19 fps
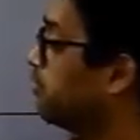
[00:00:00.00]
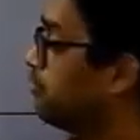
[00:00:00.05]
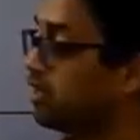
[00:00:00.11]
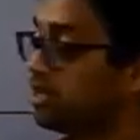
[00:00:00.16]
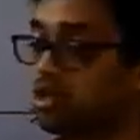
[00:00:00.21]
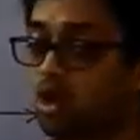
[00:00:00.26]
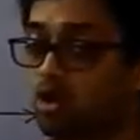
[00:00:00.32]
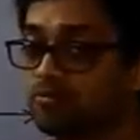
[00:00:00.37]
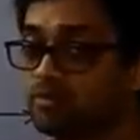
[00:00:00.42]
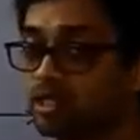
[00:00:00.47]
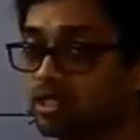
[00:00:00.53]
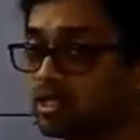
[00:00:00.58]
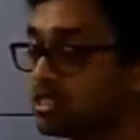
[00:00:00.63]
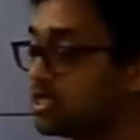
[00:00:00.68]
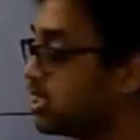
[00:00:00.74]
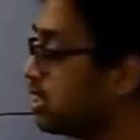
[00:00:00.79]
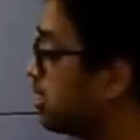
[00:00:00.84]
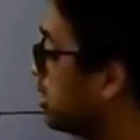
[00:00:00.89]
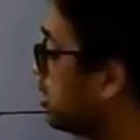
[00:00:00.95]
when the object
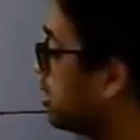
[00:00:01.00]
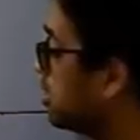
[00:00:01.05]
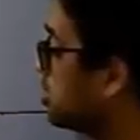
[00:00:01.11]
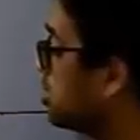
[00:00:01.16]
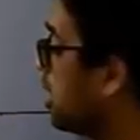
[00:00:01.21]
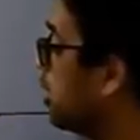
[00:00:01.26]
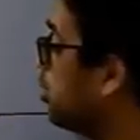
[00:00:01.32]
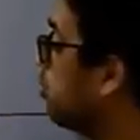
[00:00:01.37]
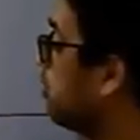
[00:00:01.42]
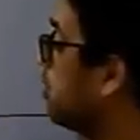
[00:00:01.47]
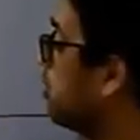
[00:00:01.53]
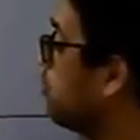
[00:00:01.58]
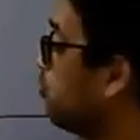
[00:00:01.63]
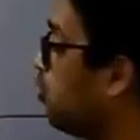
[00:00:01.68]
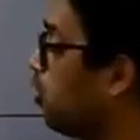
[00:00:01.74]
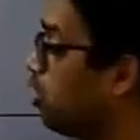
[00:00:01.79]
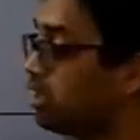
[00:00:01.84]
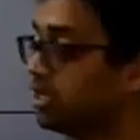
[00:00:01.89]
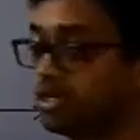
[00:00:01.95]
is here, its shadow will
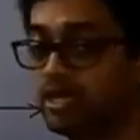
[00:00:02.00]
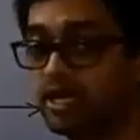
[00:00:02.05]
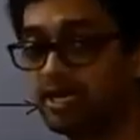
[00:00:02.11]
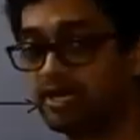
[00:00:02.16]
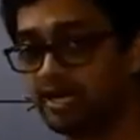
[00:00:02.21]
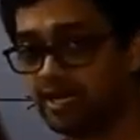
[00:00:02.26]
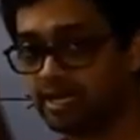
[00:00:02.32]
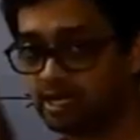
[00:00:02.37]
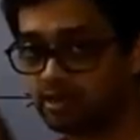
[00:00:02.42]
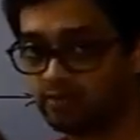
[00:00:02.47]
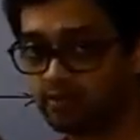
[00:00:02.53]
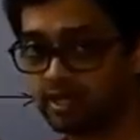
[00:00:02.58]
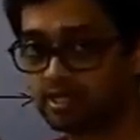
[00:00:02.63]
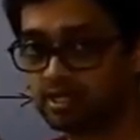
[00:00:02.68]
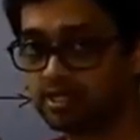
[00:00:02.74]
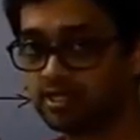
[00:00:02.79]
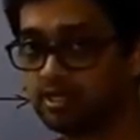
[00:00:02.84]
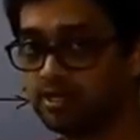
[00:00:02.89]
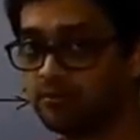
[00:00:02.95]
fall here, and
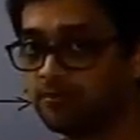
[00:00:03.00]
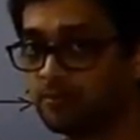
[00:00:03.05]
likewise.